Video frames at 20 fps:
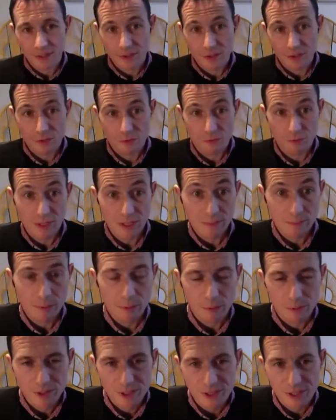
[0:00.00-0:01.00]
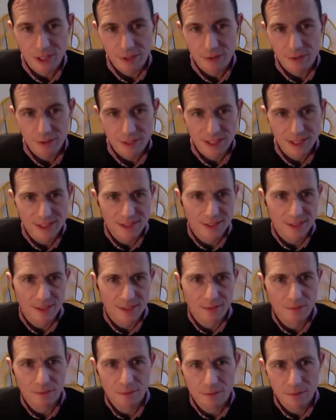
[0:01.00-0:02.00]
really important to know is that
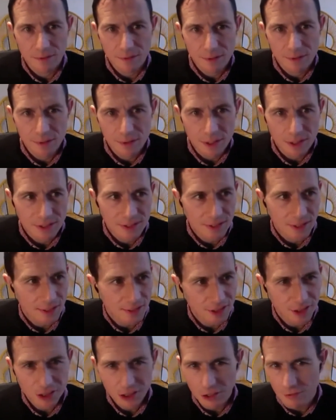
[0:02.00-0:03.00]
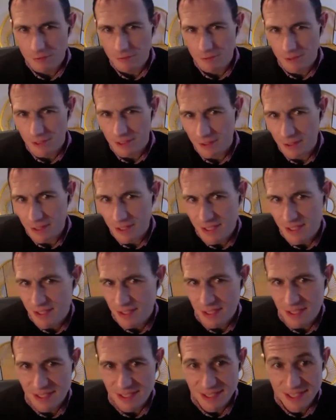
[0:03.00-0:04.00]
a digital offering
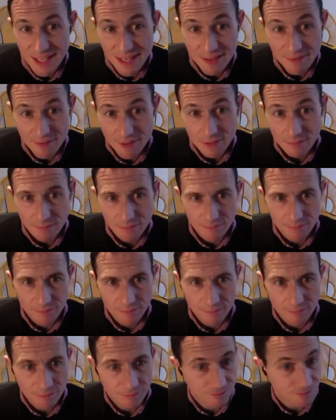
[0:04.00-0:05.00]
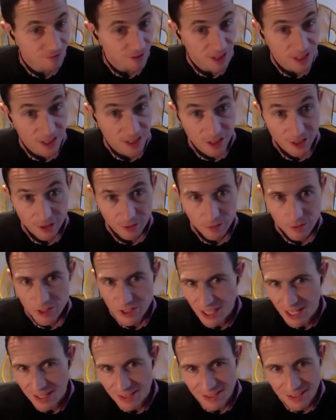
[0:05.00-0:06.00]
is never finished or
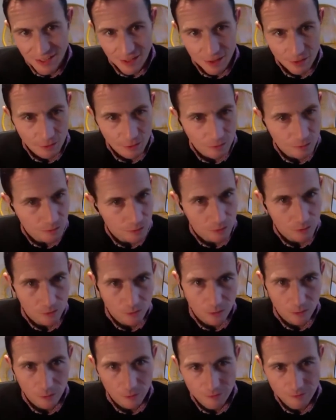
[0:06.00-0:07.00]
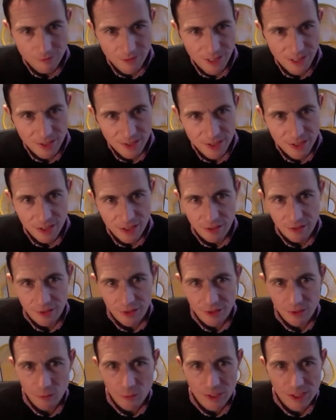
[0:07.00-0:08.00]
static or fixed. It should
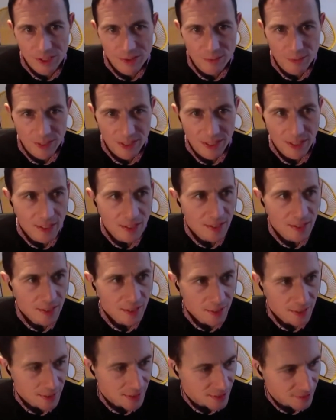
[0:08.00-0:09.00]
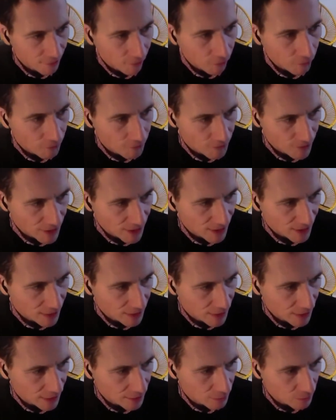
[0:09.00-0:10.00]
always be evolving,
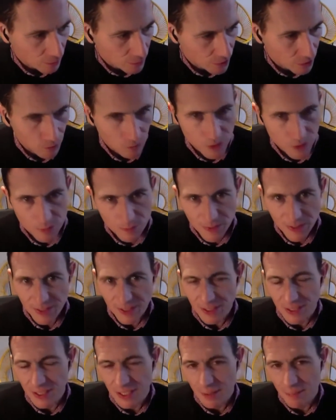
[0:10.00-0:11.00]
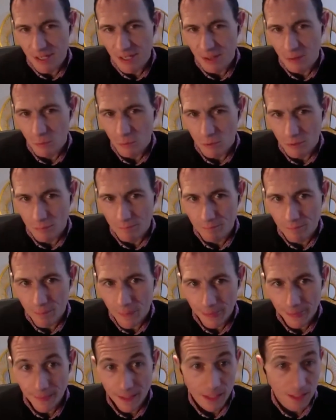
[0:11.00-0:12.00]
and we should always be thinking about what
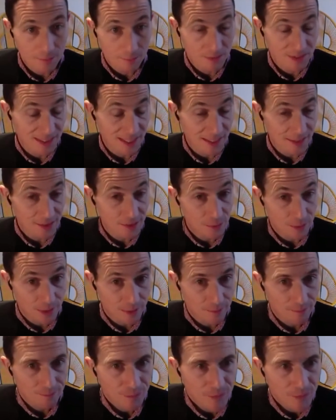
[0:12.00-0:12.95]
comes next with it.